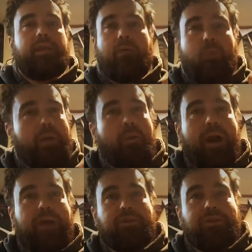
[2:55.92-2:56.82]
Now, we
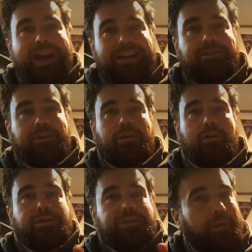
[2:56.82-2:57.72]
were either nicer
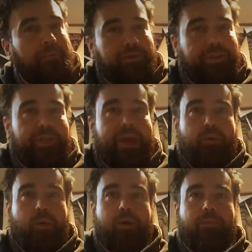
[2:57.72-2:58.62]
or dumber than
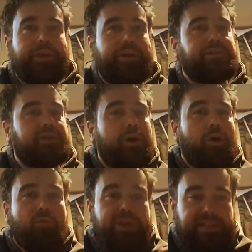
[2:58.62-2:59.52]
they were because
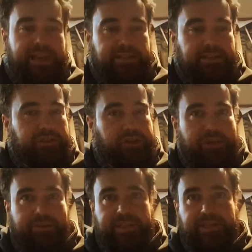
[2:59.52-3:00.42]
we tested
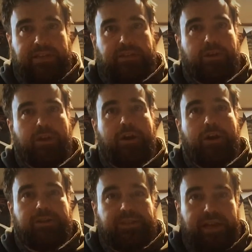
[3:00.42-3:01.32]
Shiri's scissor on
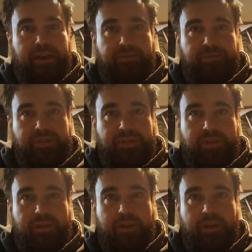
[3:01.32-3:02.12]
ourselves.